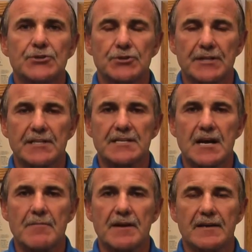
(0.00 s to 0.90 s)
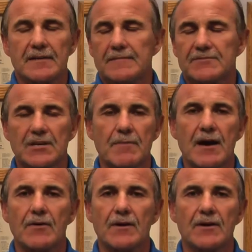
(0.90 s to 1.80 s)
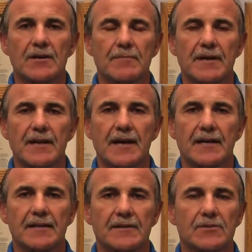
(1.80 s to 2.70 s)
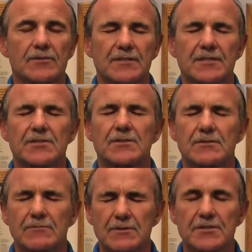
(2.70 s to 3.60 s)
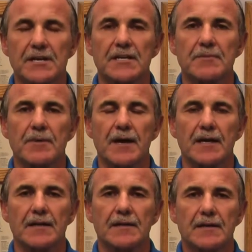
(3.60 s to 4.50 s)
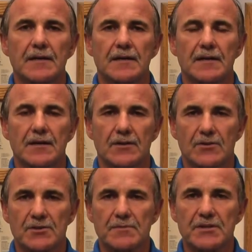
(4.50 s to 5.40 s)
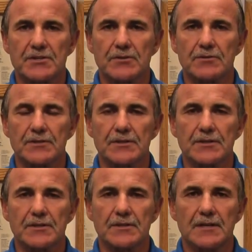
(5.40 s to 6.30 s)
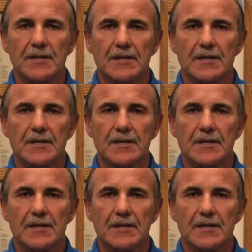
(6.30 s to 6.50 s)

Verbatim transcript: During that time, I somehow hurt my neck, and it caused excruciating pain across my shoulder girdle.